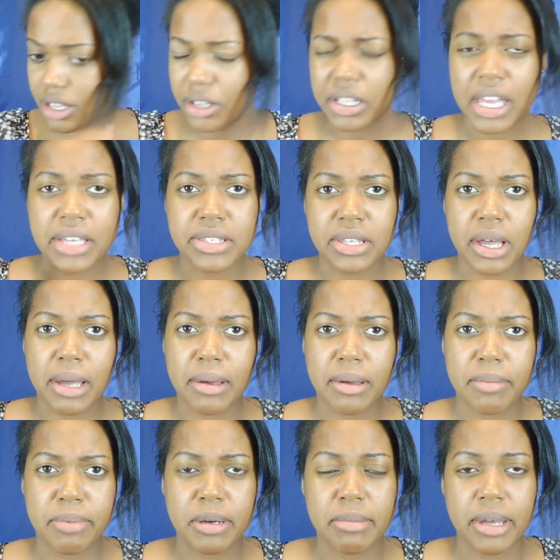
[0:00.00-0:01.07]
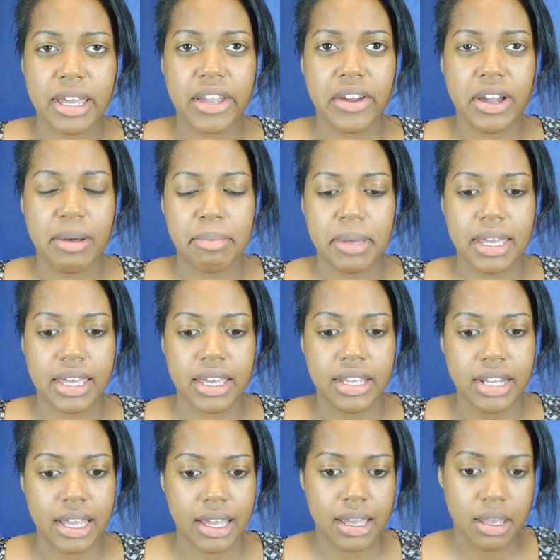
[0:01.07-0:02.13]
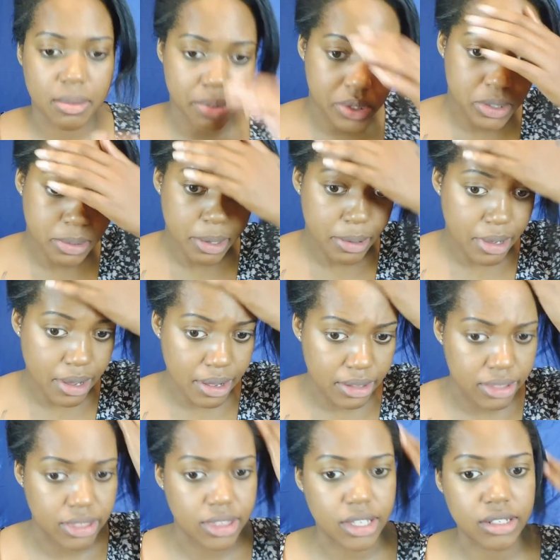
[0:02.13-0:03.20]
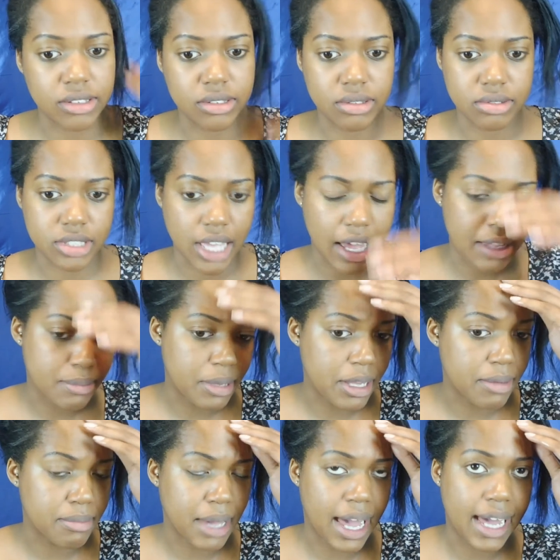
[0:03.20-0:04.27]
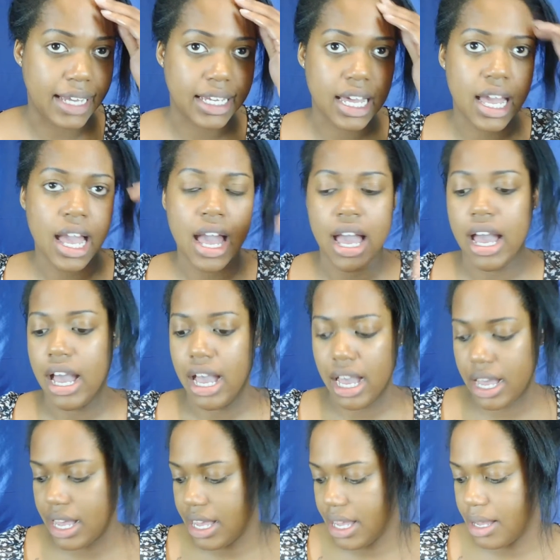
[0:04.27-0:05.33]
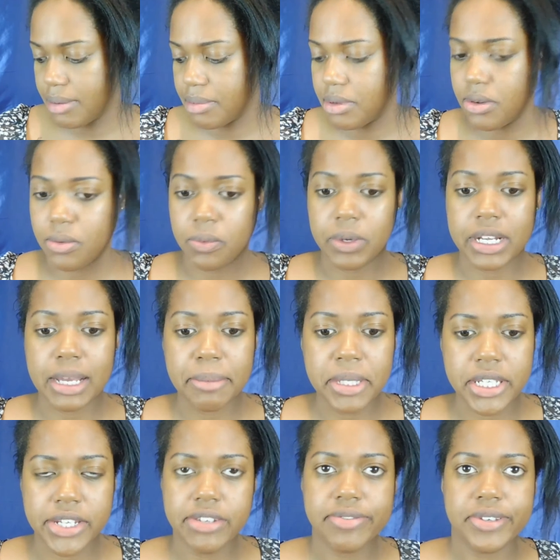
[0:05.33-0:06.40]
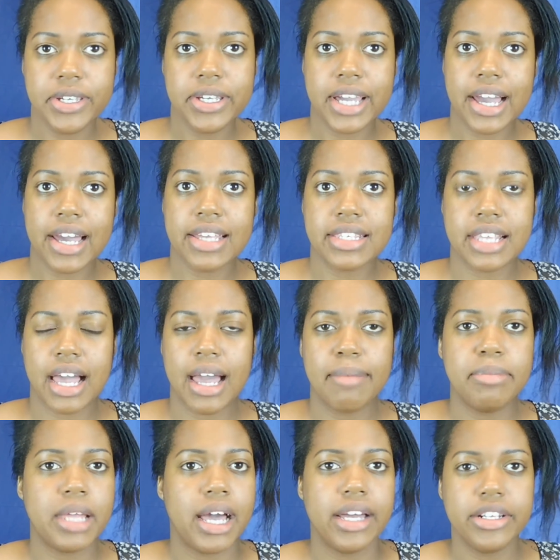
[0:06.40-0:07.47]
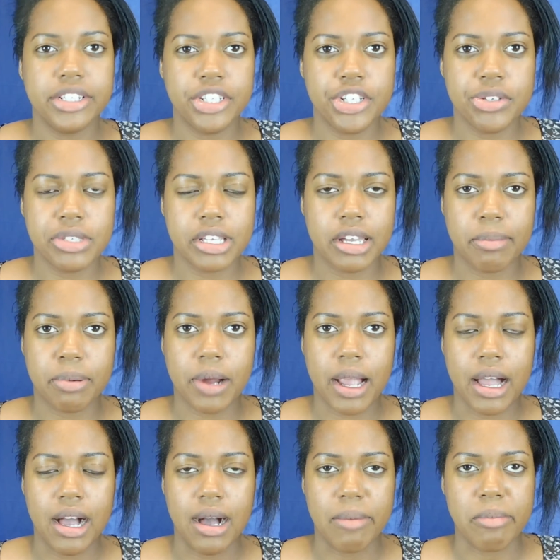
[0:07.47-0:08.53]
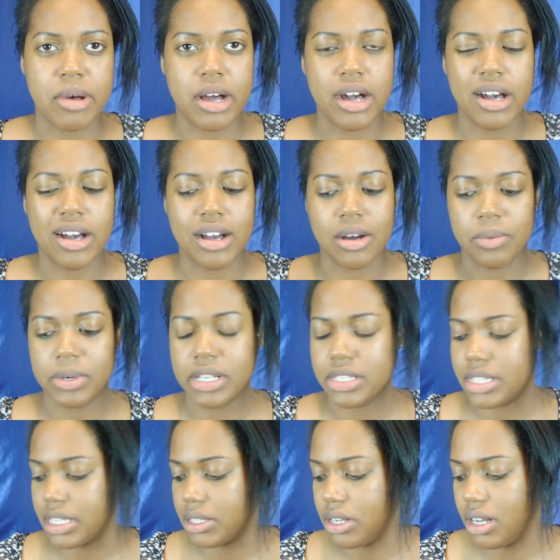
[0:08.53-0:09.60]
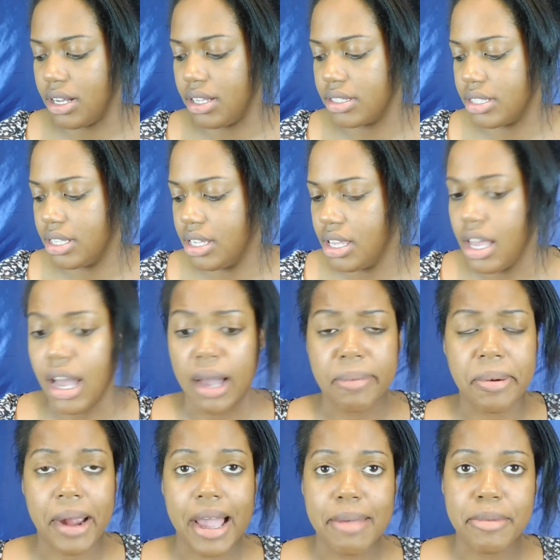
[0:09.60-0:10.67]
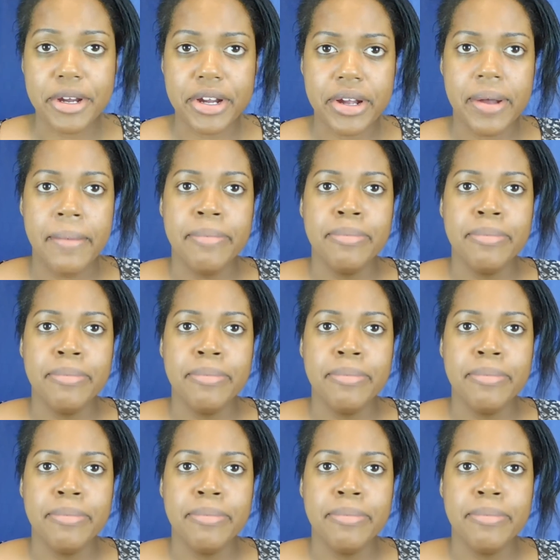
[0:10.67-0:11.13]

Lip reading: Okay, so I put my hair up and I push my little side thing back. What I'm gonna do for you guys, I'm not using a what is it called? A primer.